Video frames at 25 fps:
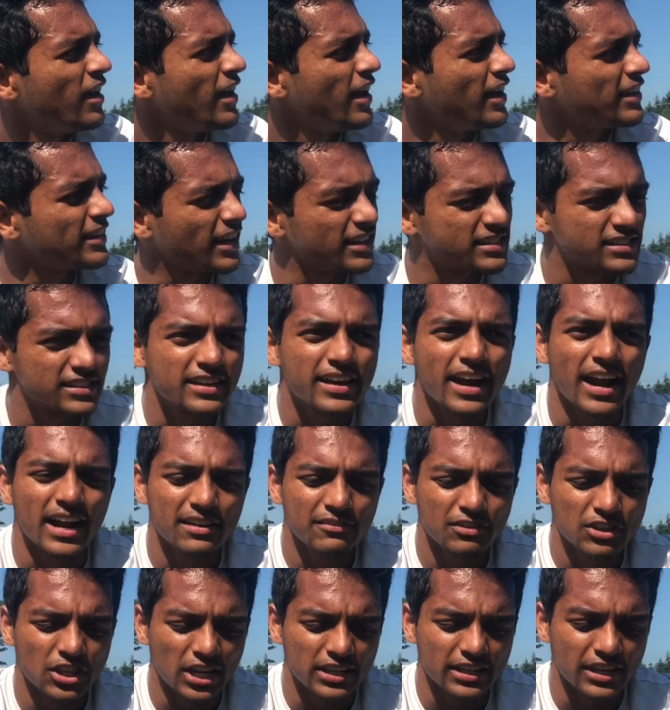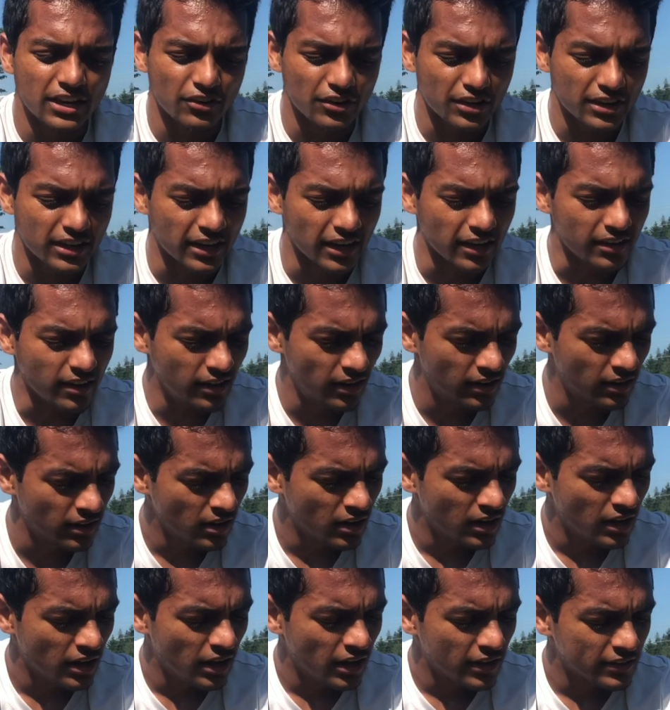and gets you kind of in that gear to kick.
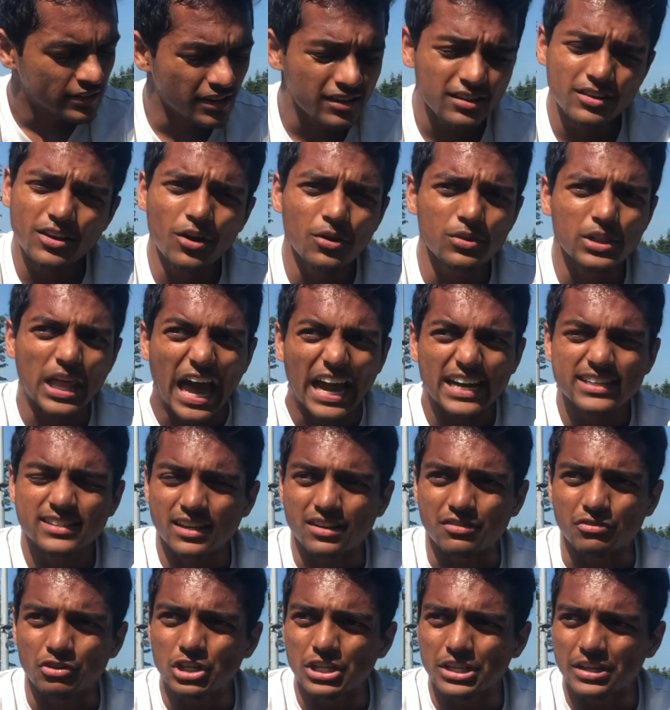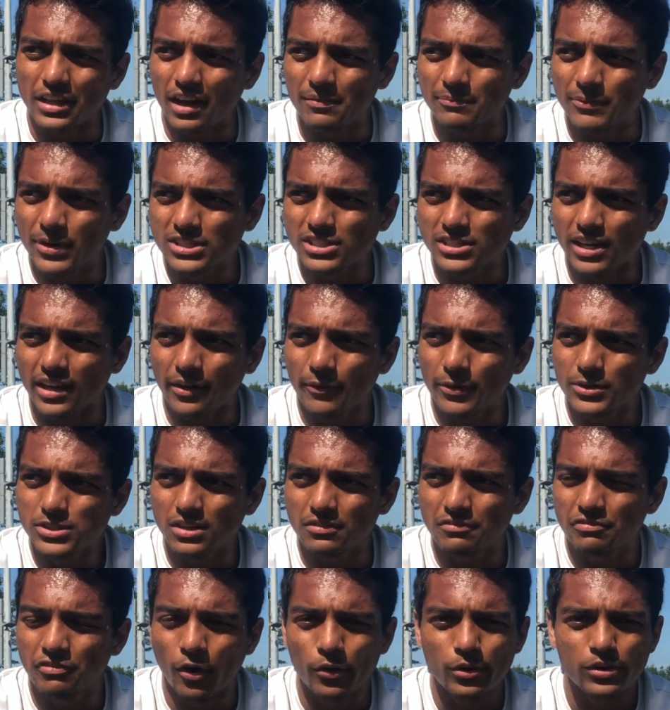Didn't go lactic really that much. Like, I
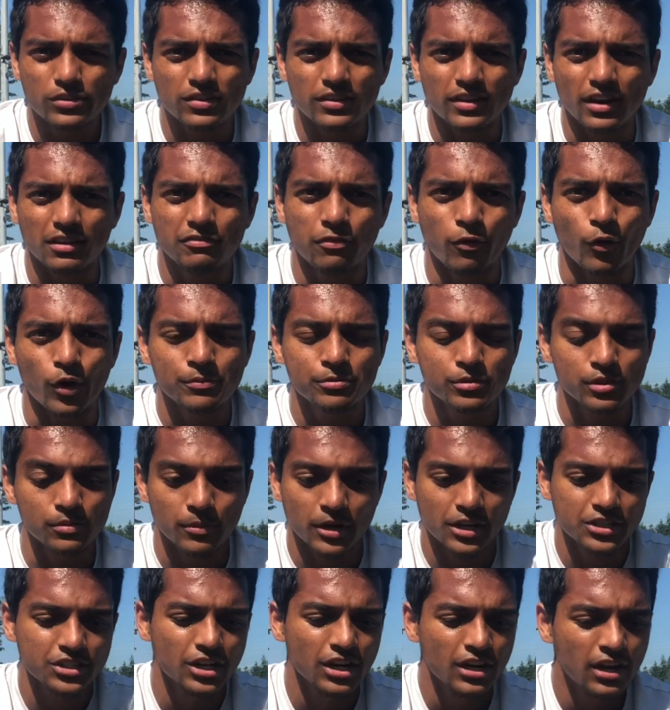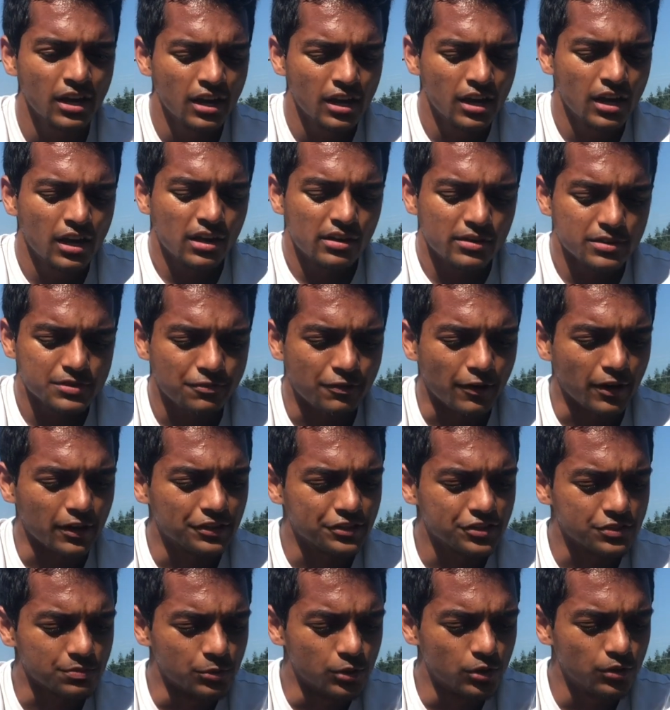wasn't focusing on form too much. It was
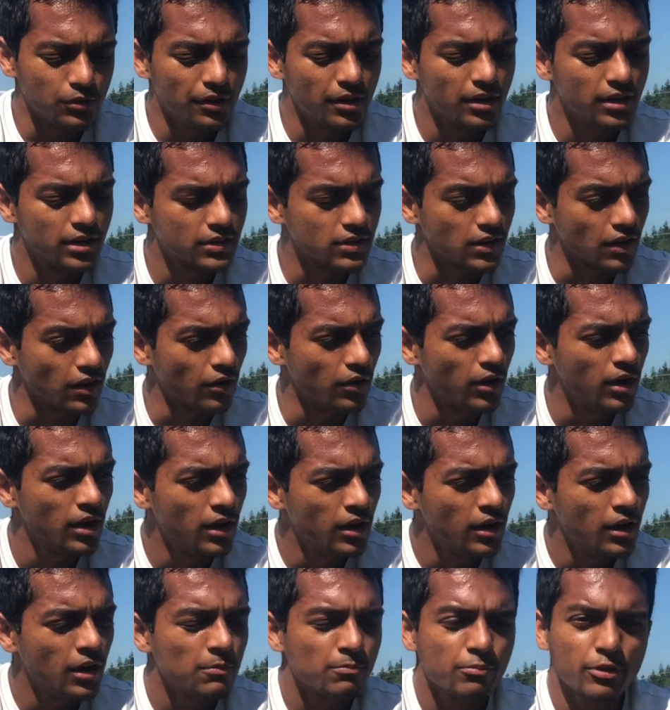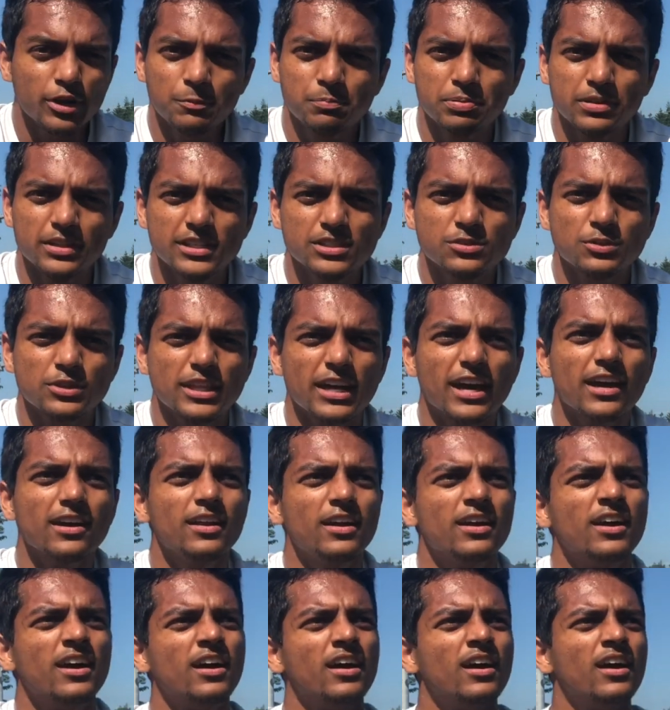fairly smooth, so pretty pleased with that.